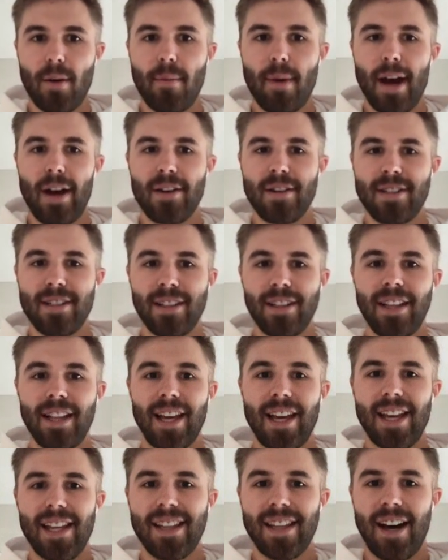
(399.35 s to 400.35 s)
about
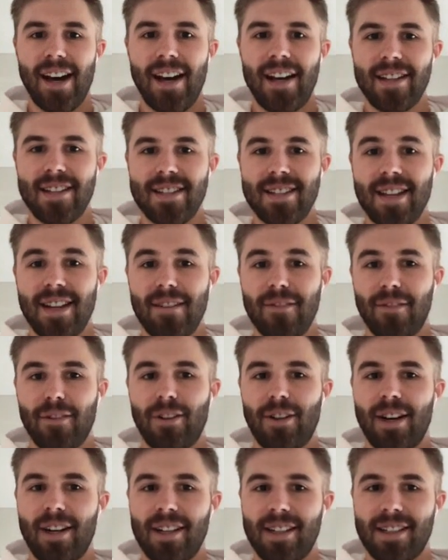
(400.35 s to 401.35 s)
delaying the onset of
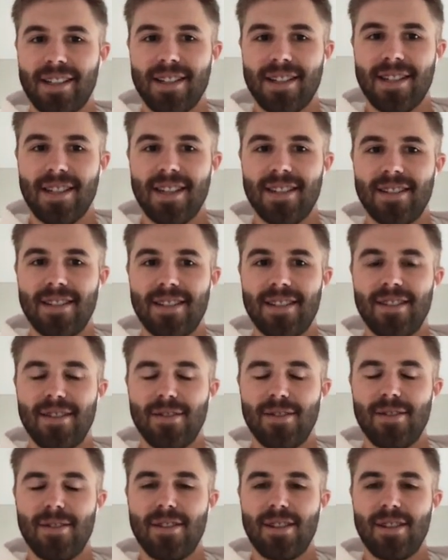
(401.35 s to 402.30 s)
chronic disease too.